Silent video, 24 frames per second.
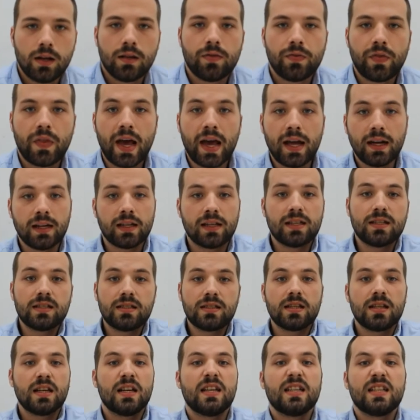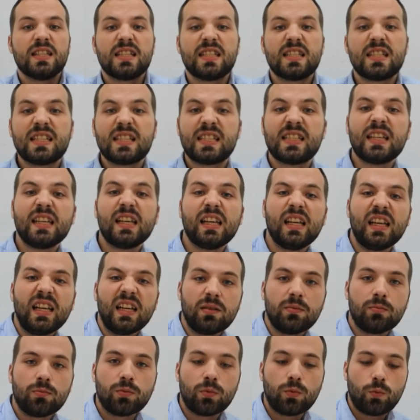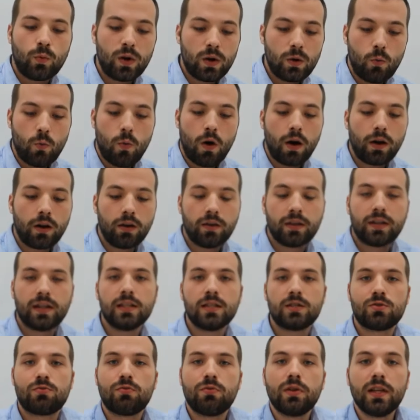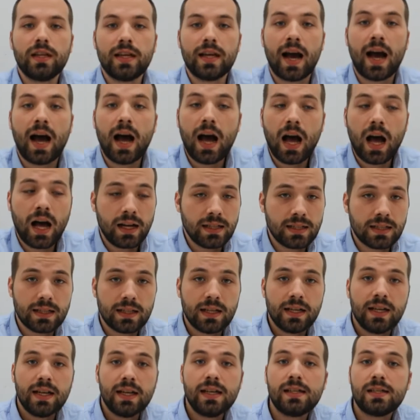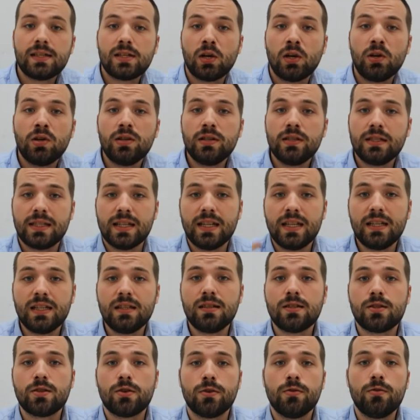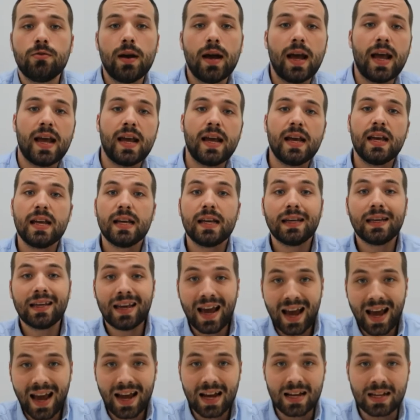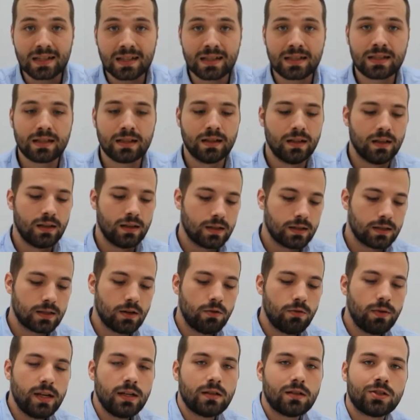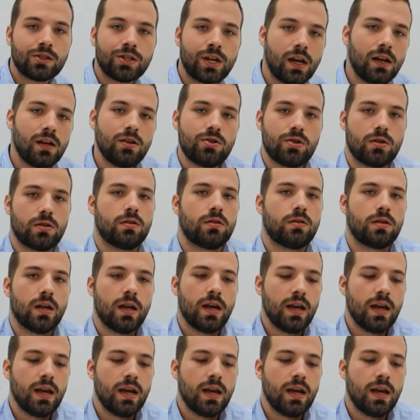That is steam. When water gets really hot, it turns into a gas. So it changes